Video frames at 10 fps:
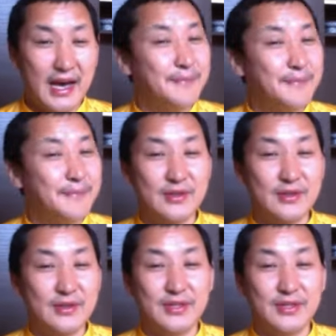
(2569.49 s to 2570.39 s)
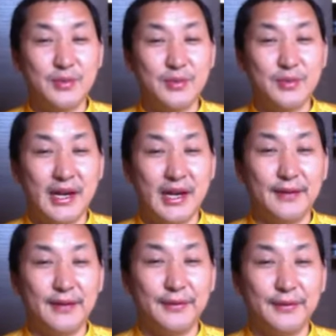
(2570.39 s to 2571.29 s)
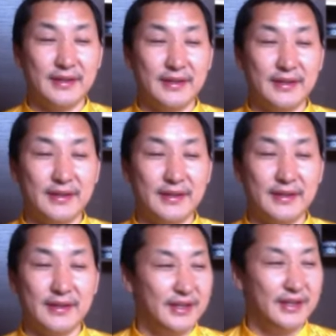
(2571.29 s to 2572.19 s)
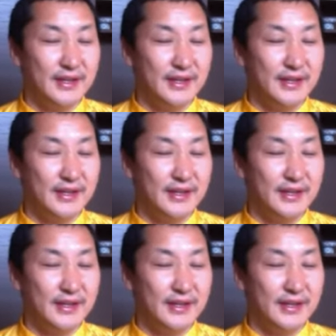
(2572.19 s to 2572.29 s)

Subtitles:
absolutely wherever they be,